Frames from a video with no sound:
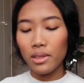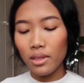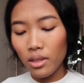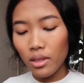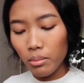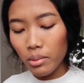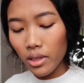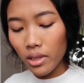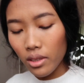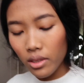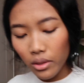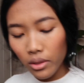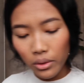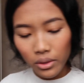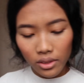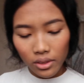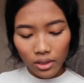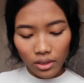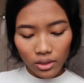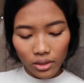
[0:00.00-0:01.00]
a little bit
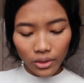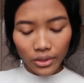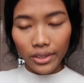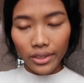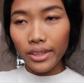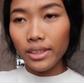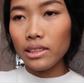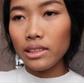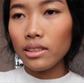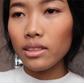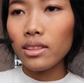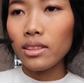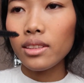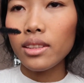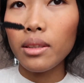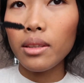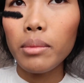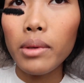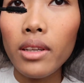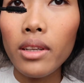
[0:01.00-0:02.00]
closer so you guys can
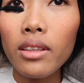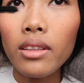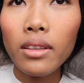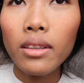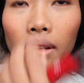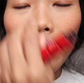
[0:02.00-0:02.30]
see better.